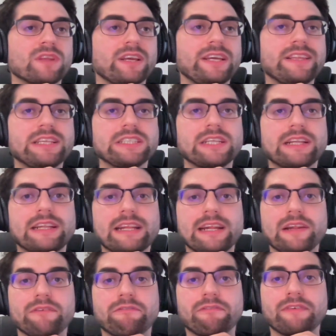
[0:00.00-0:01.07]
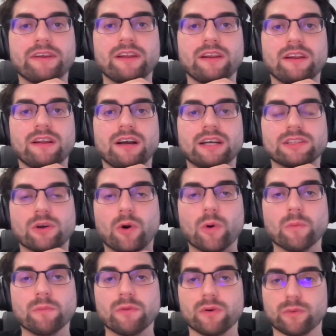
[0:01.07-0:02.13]
it doesn't really feel at
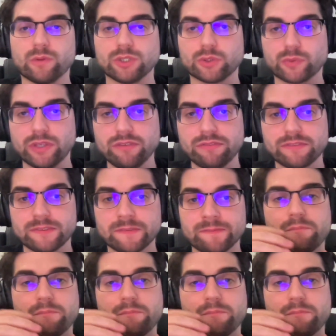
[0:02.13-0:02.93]
home with Swift.